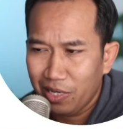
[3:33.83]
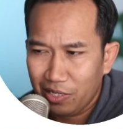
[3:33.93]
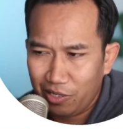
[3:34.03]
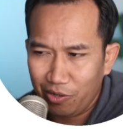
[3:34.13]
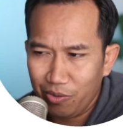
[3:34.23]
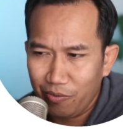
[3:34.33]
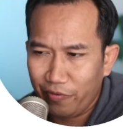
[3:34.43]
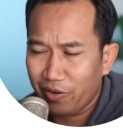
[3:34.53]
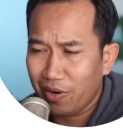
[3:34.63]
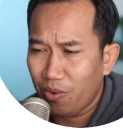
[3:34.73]
Two,
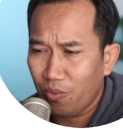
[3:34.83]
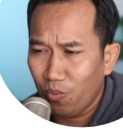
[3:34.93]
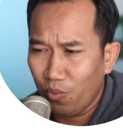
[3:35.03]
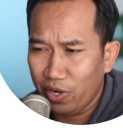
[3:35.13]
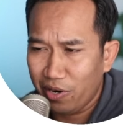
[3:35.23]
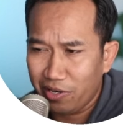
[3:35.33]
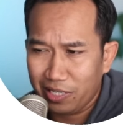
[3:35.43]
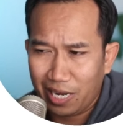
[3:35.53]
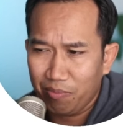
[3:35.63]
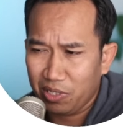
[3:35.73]
figure out where our
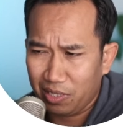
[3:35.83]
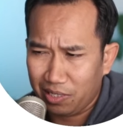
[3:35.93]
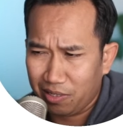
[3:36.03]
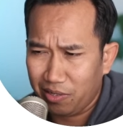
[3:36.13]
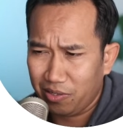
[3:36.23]
time sinks are.